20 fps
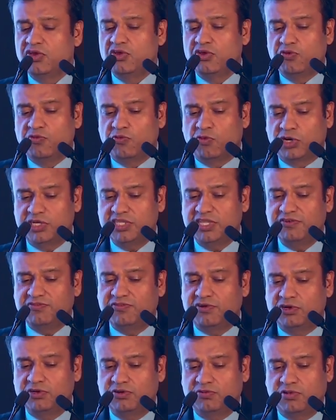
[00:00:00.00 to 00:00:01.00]
What they
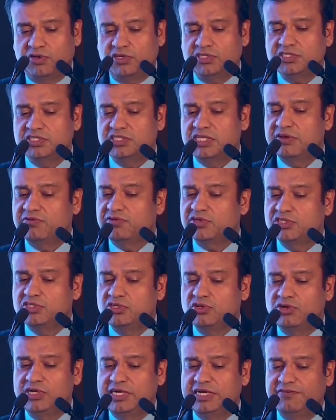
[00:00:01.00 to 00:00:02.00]
found was there was
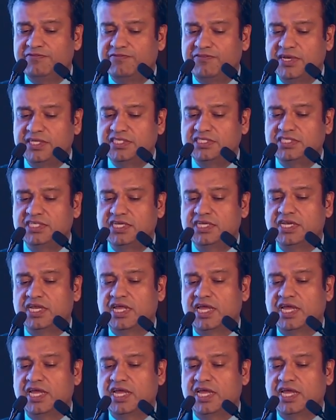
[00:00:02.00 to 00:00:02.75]
no difference in